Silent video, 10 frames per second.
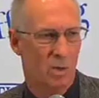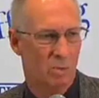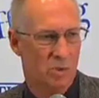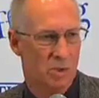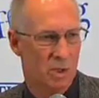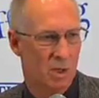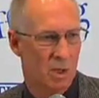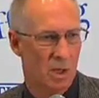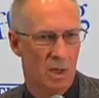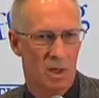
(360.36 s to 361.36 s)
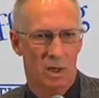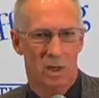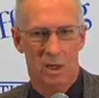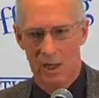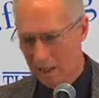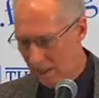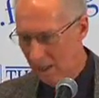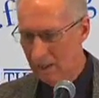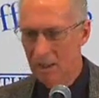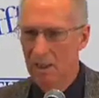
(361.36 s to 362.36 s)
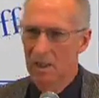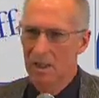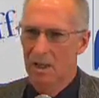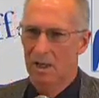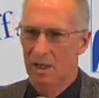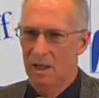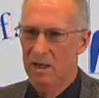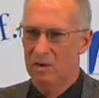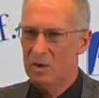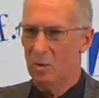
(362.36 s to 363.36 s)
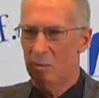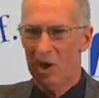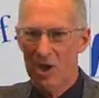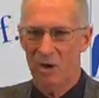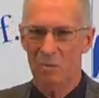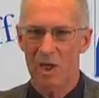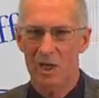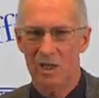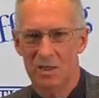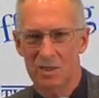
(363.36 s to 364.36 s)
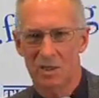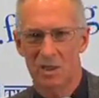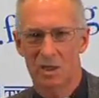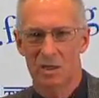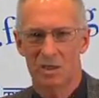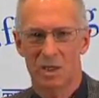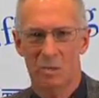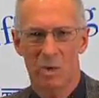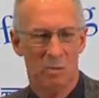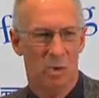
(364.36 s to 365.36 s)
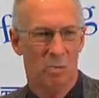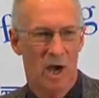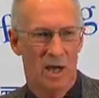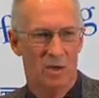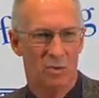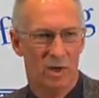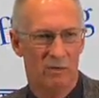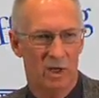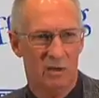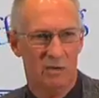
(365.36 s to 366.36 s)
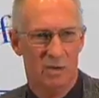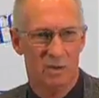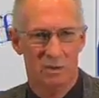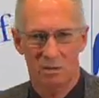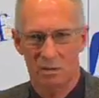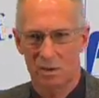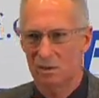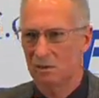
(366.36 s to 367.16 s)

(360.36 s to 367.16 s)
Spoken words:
homes. And again, these were pyramided, so that some people bought derivatives